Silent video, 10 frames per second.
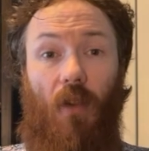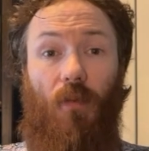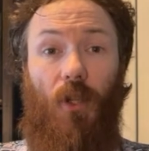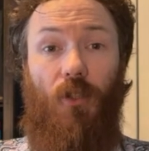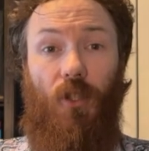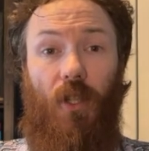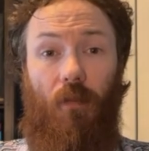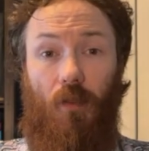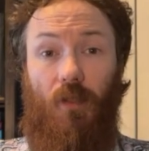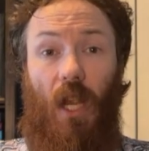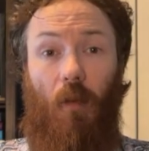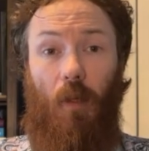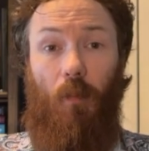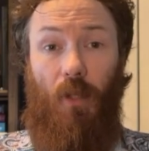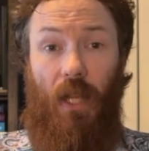version of a
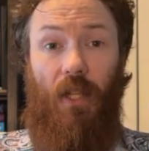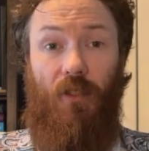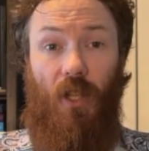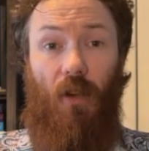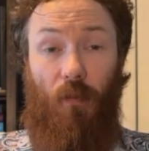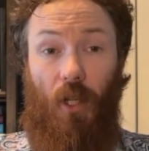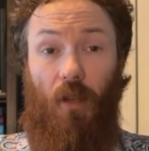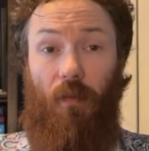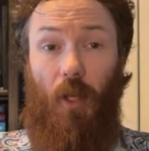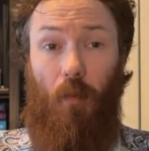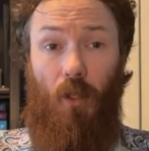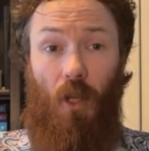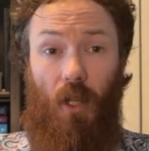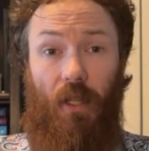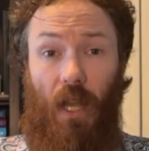retirement planning software available
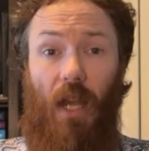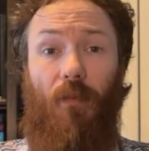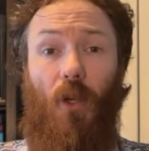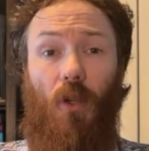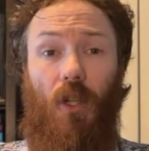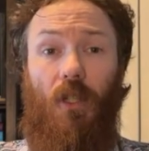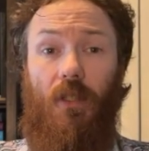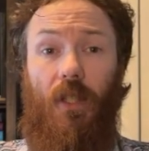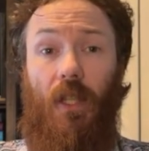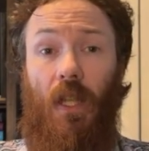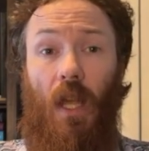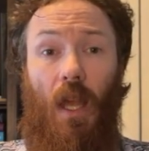on the iPhone currently.